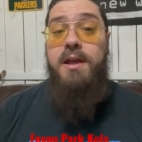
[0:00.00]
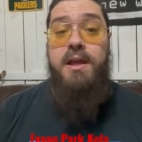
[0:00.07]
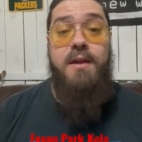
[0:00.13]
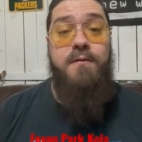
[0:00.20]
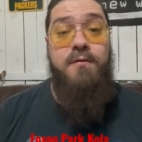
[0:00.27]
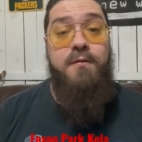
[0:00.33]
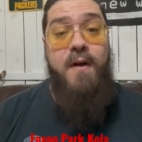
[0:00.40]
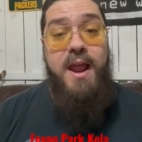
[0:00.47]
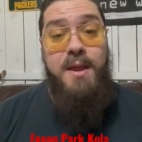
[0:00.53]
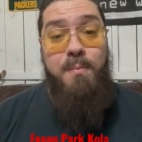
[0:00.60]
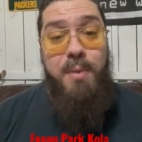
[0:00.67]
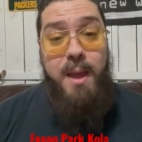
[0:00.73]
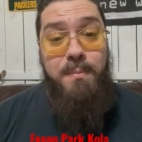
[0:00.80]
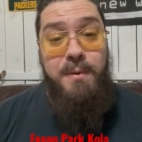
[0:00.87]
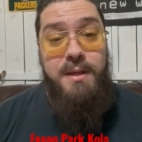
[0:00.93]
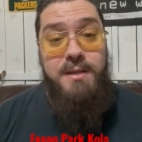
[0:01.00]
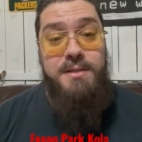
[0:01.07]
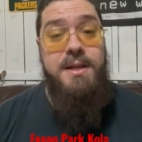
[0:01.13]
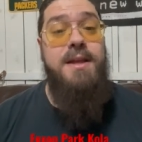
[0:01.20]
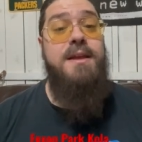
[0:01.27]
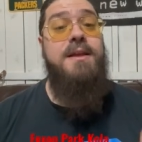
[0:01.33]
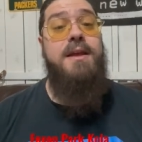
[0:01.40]
at Frank
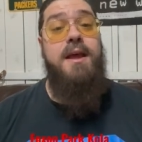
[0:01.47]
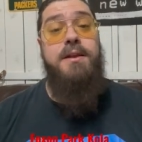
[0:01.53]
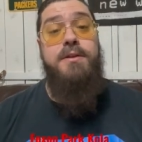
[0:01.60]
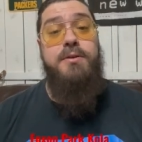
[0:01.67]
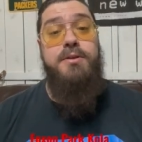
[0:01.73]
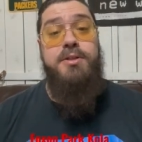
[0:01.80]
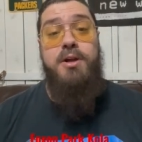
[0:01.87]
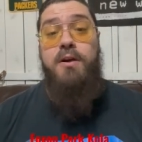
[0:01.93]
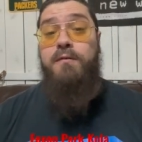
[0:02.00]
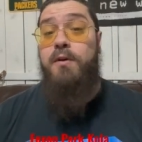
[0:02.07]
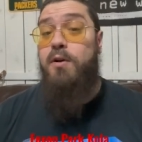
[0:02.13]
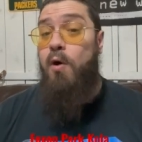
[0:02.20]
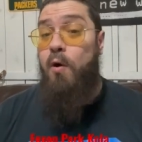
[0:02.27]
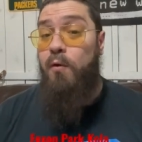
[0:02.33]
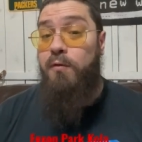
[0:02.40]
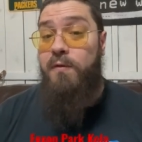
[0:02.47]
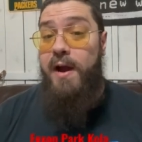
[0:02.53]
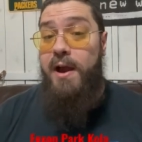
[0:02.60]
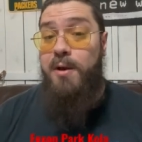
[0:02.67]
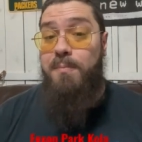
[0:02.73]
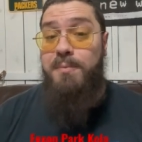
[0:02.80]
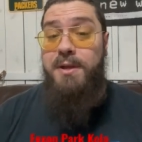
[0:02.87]
Pepe's getting yourself a
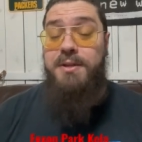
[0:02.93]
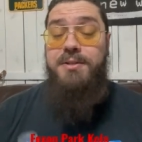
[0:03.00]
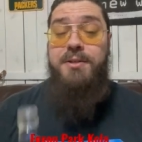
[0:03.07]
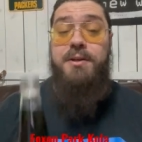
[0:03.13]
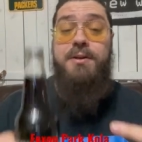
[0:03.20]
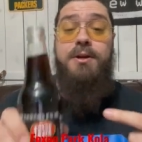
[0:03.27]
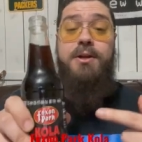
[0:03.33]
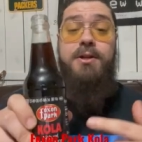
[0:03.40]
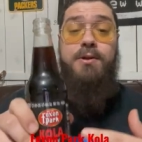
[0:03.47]
coal-fired pizza,